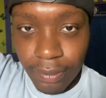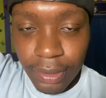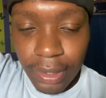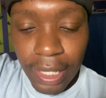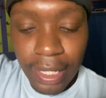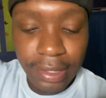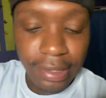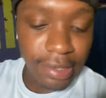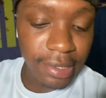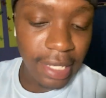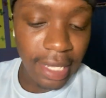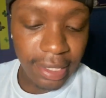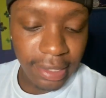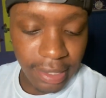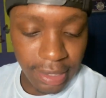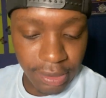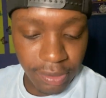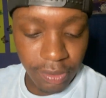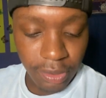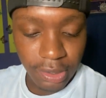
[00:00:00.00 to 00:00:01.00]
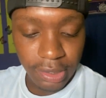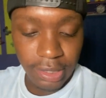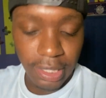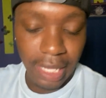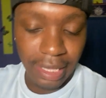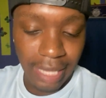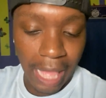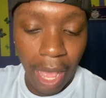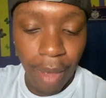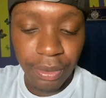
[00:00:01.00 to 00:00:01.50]
and said
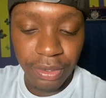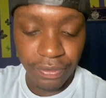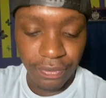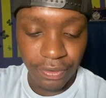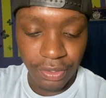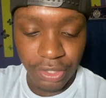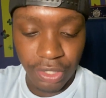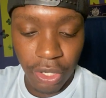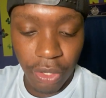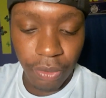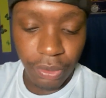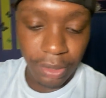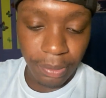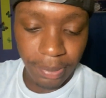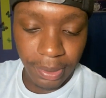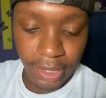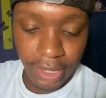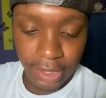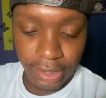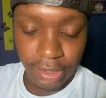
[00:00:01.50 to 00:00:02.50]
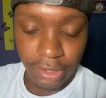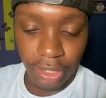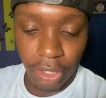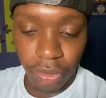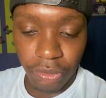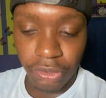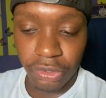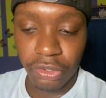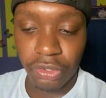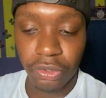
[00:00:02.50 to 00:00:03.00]
that was for Cody because
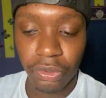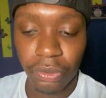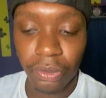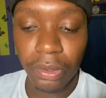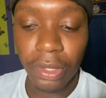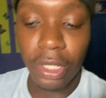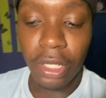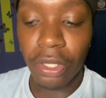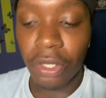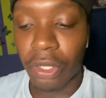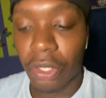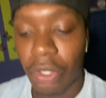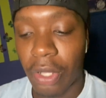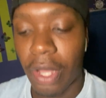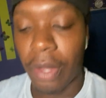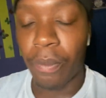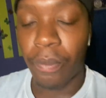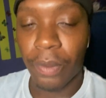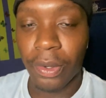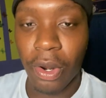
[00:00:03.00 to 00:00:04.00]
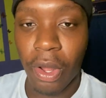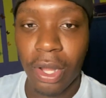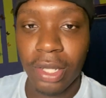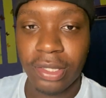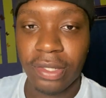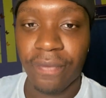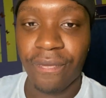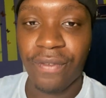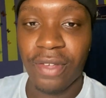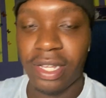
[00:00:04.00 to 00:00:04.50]
those two went on
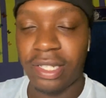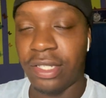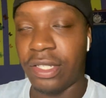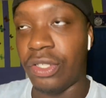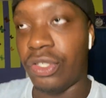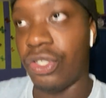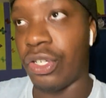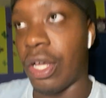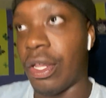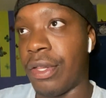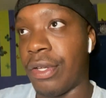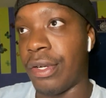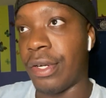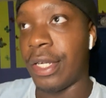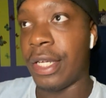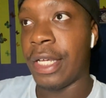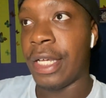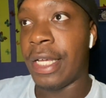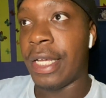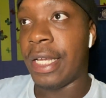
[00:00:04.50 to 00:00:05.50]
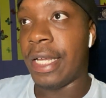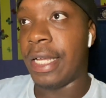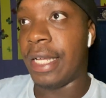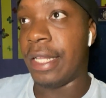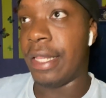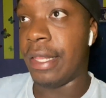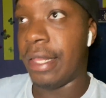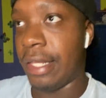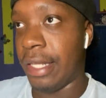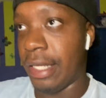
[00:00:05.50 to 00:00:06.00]
to face each other
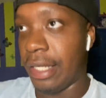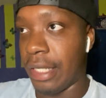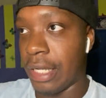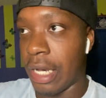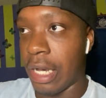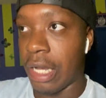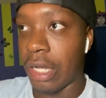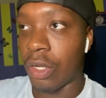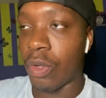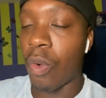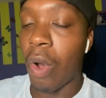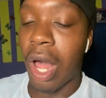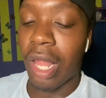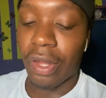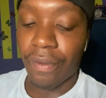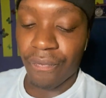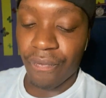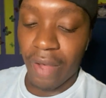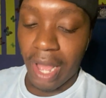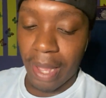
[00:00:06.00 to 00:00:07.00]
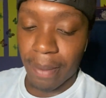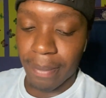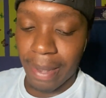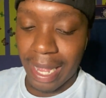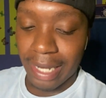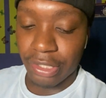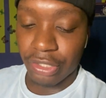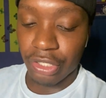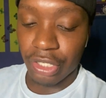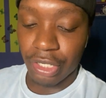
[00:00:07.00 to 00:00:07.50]
in the qualifying
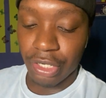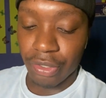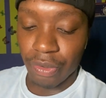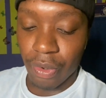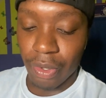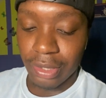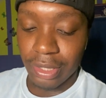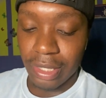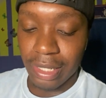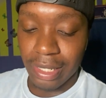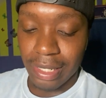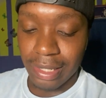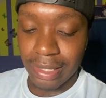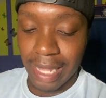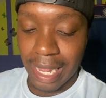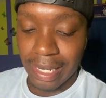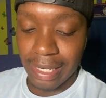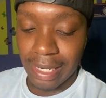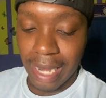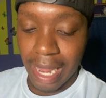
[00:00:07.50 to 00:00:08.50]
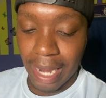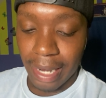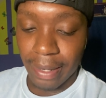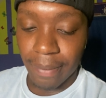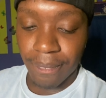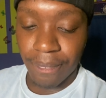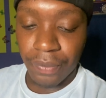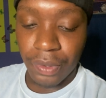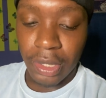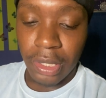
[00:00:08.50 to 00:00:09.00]
match later on that night.
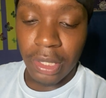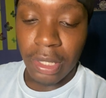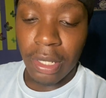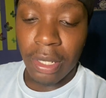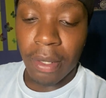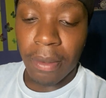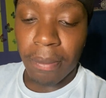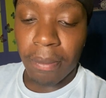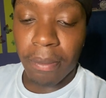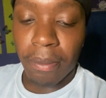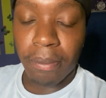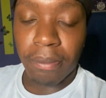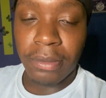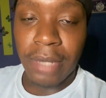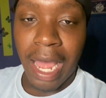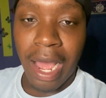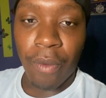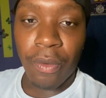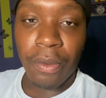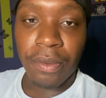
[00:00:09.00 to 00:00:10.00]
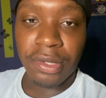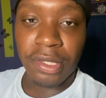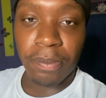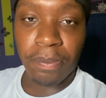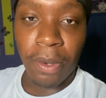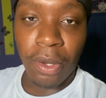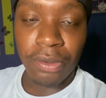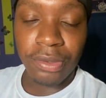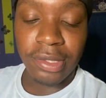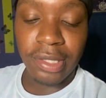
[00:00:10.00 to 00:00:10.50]
Now we were
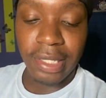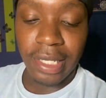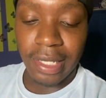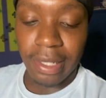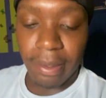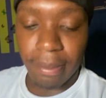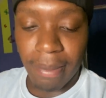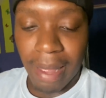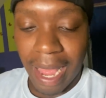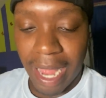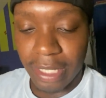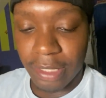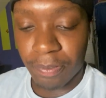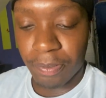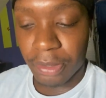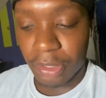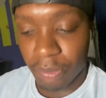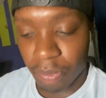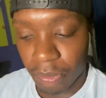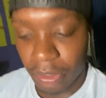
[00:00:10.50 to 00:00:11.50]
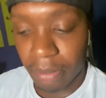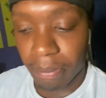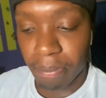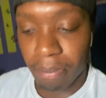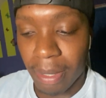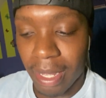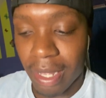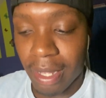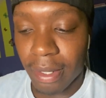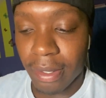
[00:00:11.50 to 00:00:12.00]
supposed to get a match between
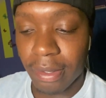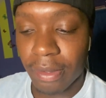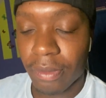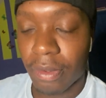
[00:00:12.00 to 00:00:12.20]
between